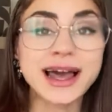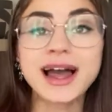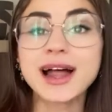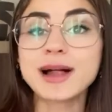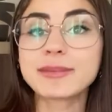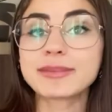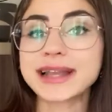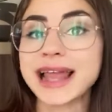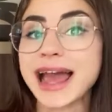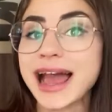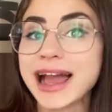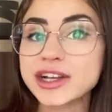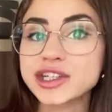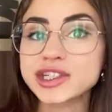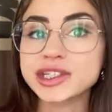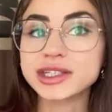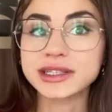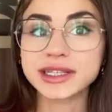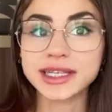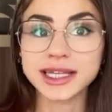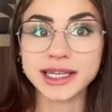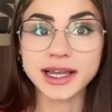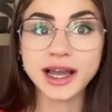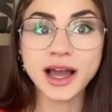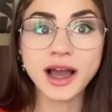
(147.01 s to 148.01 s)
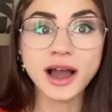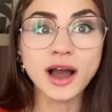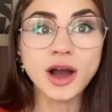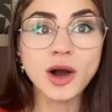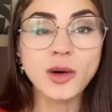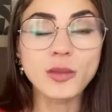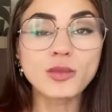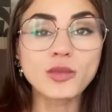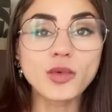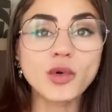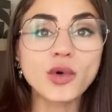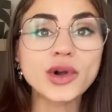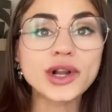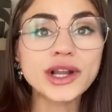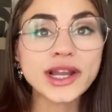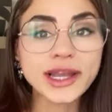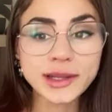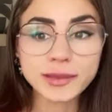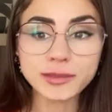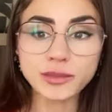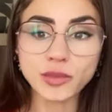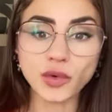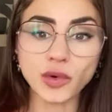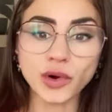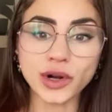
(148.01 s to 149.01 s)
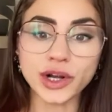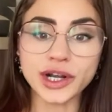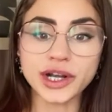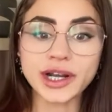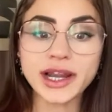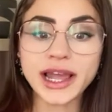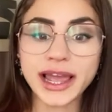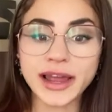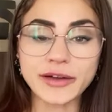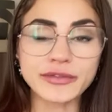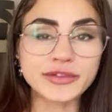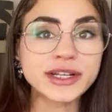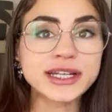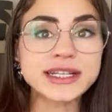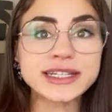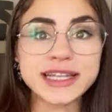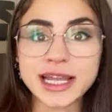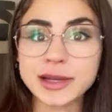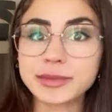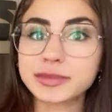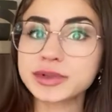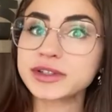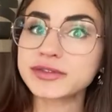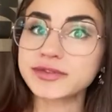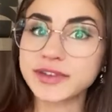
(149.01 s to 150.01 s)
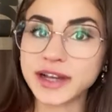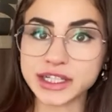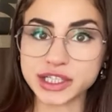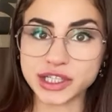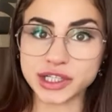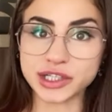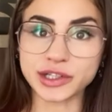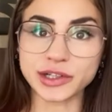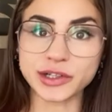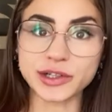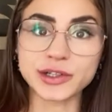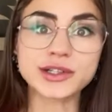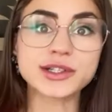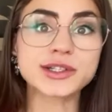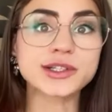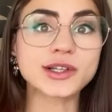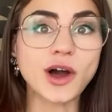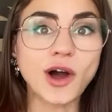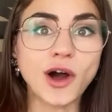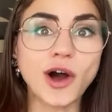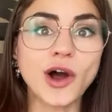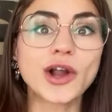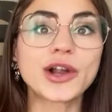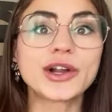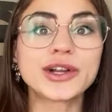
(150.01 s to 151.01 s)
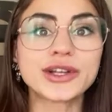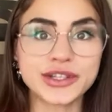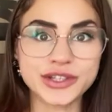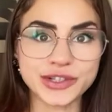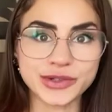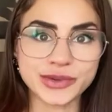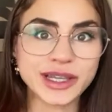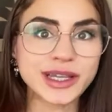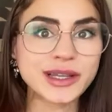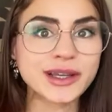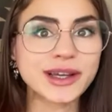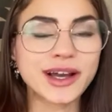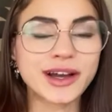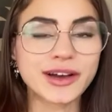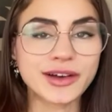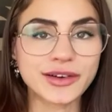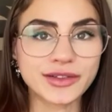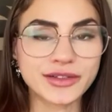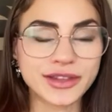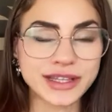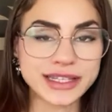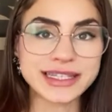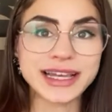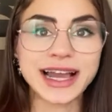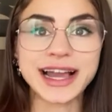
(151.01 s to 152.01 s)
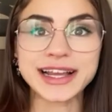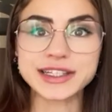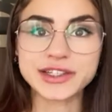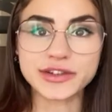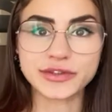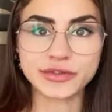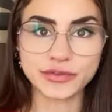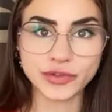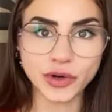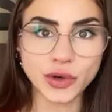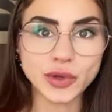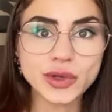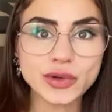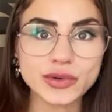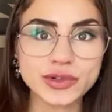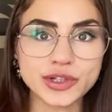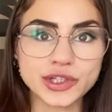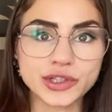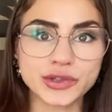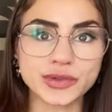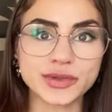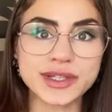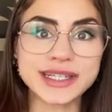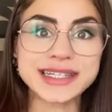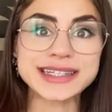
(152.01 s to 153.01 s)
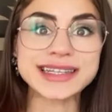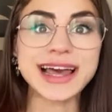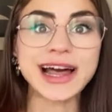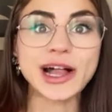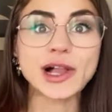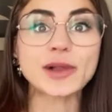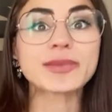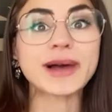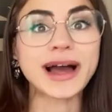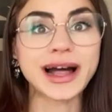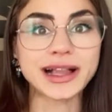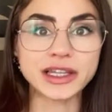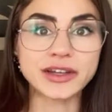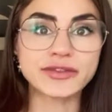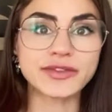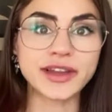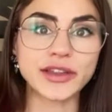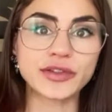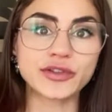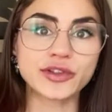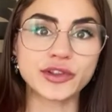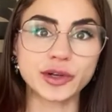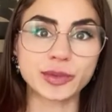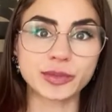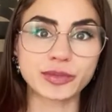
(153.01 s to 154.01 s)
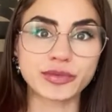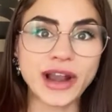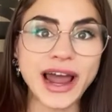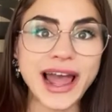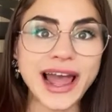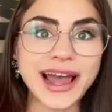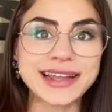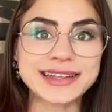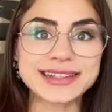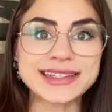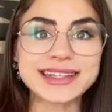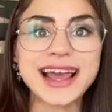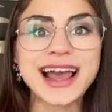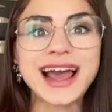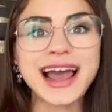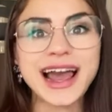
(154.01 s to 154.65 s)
But actually, more and more everyday professionals are doing these kinds of photo shoots to help elevate their brand.